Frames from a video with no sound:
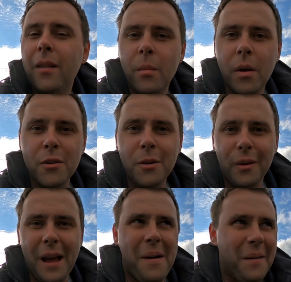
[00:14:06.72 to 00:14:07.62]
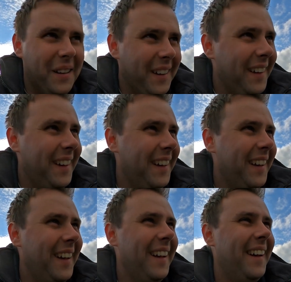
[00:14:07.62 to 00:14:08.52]
on my shot now.
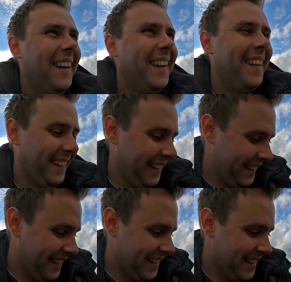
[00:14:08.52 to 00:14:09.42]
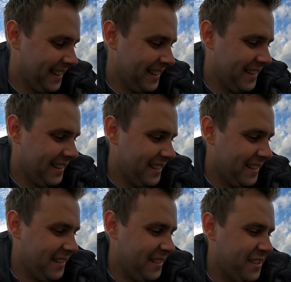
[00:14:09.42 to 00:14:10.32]

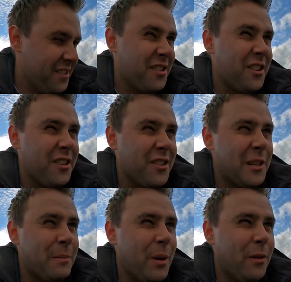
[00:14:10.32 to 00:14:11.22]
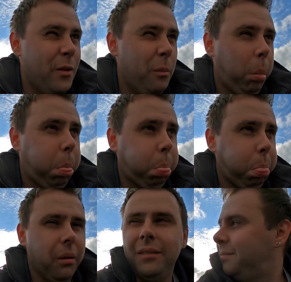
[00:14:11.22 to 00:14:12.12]
Do you think this is beautiful?
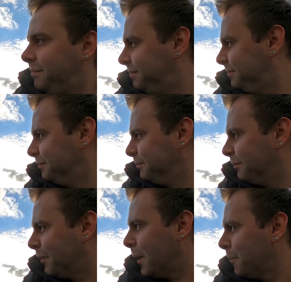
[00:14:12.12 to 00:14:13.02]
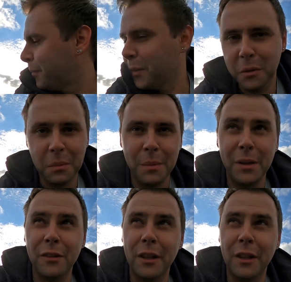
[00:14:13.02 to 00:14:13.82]
No, just me being